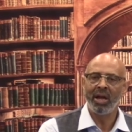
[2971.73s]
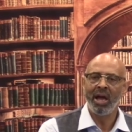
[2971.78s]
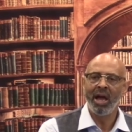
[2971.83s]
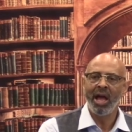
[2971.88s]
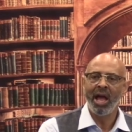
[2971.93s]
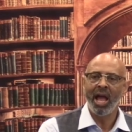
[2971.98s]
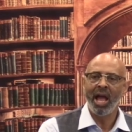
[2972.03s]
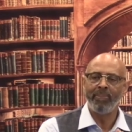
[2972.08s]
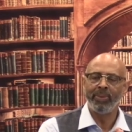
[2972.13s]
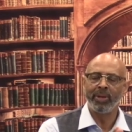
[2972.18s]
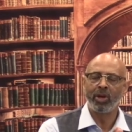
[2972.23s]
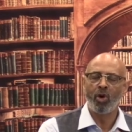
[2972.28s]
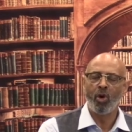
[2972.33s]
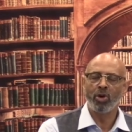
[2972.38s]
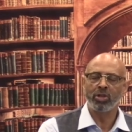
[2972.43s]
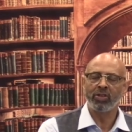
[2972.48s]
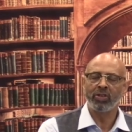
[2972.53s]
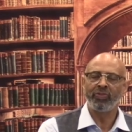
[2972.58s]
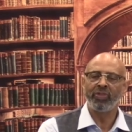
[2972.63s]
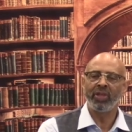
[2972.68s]
because of
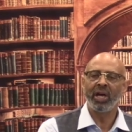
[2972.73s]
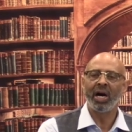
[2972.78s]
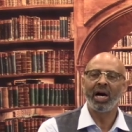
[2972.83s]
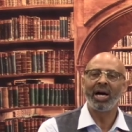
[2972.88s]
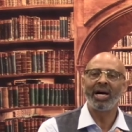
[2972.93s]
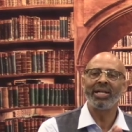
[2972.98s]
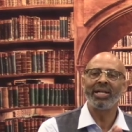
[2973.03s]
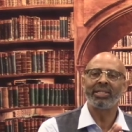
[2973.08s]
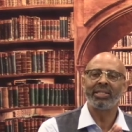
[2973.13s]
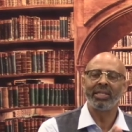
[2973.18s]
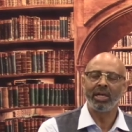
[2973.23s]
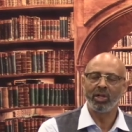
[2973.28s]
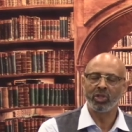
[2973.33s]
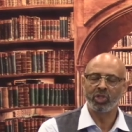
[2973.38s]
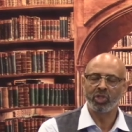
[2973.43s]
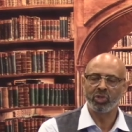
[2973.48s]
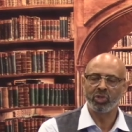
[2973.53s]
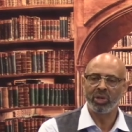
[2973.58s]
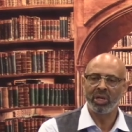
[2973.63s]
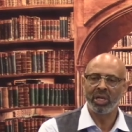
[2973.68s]
their
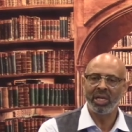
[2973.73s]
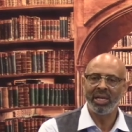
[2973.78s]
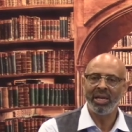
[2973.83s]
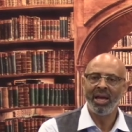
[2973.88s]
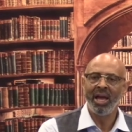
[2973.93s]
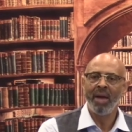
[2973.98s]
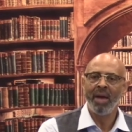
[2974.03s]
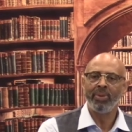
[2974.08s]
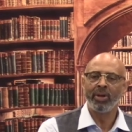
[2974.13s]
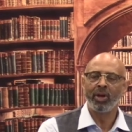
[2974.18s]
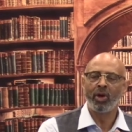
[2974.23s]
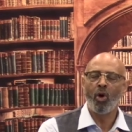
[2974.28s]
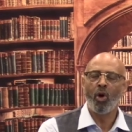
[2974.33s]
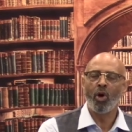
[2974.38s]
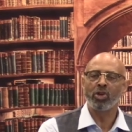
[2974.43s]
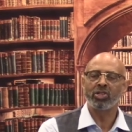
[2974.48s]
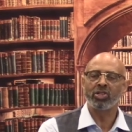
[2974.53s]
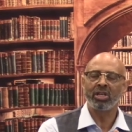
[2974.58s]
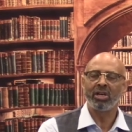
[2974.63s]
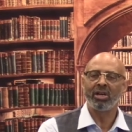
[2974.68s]
adultery, because
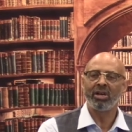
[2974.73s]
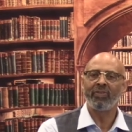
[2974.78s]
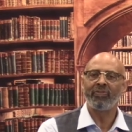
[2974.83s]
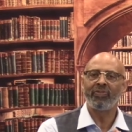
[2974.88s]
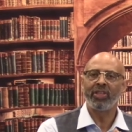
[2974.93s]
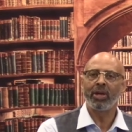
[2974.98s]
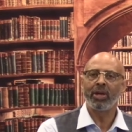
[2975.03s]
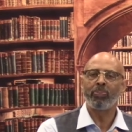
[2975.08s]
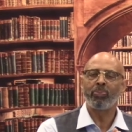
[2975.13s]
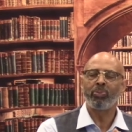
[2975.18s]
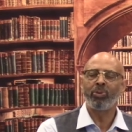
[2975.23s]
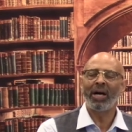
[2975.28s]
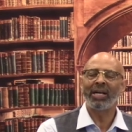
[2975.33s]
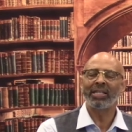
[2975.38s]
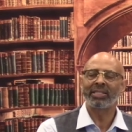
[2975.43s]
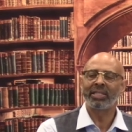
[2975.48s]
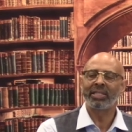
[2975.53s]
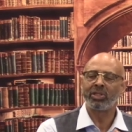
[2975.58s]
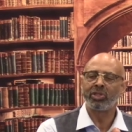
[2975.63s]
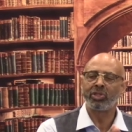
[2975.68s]
of their
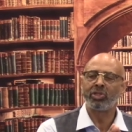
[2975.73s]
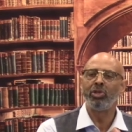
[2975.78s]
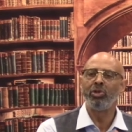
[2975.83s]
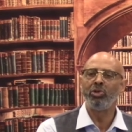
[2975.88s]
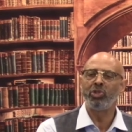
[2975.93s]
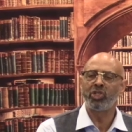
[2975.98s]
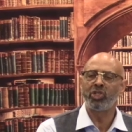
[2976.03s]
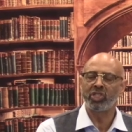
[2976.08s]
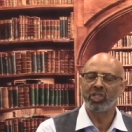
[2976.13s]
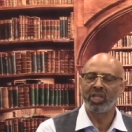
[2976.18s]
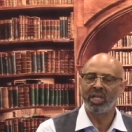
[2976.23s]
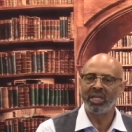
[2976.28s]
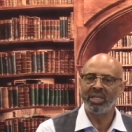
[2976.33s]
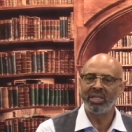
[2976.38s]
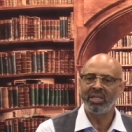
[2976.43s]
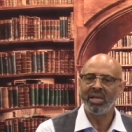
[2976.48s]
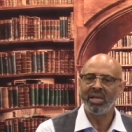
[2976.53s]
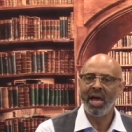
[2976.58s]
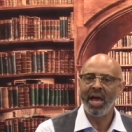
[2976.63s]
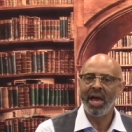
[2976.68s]
prostitution
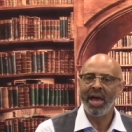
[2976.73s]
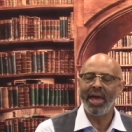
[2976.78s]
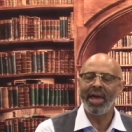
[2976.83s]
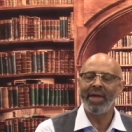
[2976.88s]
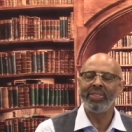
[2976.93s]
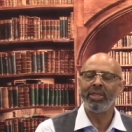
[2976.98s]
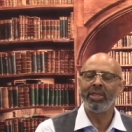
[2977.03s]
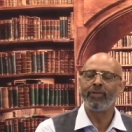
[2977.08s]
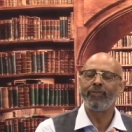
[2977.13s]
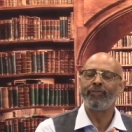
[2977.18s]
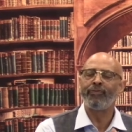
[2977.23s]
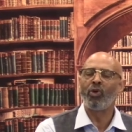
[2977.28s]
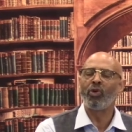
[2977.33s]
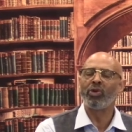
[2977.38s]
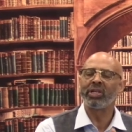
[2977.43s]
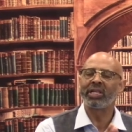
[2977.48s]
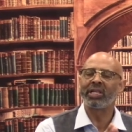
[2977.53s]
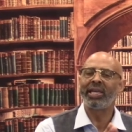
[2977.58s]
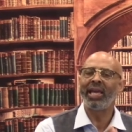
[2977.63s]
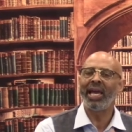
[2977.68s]
and their
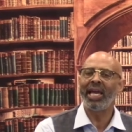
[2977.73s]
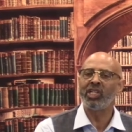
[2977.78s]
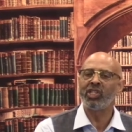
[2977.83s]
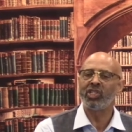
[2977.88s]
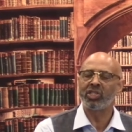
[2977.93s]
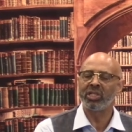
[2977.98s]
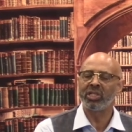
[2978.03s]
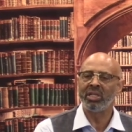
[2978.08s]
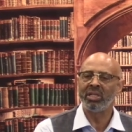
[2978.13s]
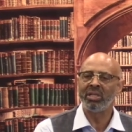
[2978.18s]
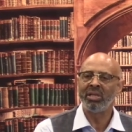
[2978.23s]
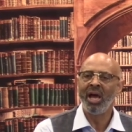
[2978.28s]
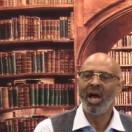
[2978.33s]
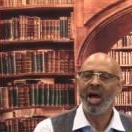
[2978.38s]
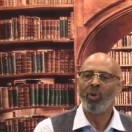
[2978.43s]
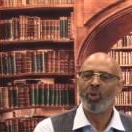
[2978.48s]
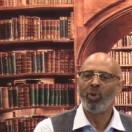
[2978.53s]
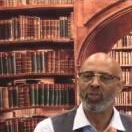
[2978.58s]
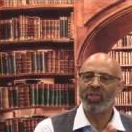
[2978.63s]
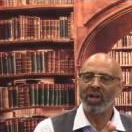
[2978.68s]
fornication with
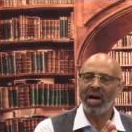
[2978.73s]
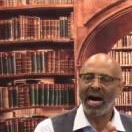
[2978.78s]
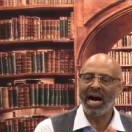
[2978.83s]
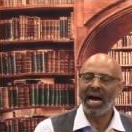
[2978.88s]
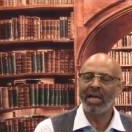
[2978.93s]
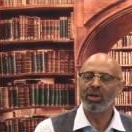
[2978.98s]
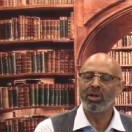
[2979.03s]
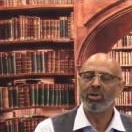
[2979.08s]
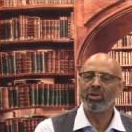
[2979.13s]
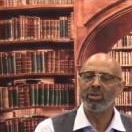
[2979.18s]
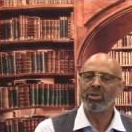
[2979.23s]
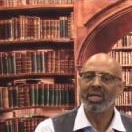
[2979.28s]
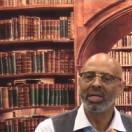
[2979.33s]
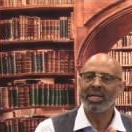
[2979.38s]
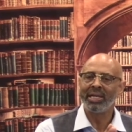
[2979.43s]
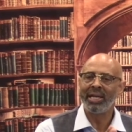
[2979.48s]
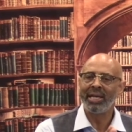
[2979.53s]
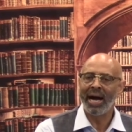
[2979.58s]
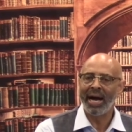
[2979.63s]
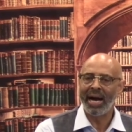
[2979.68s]
idol
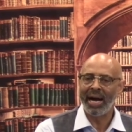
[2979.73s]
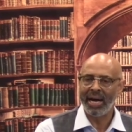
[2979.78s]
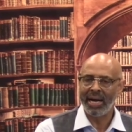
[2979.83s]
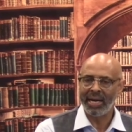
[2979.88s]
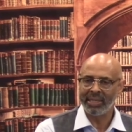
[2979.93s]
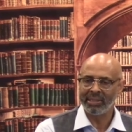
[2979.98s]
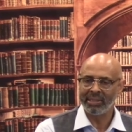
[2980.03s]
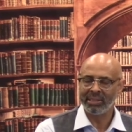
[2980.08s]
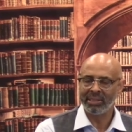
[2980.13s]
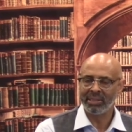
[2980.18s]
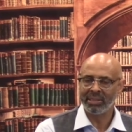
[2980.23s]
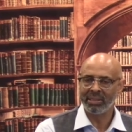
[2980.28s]
gods.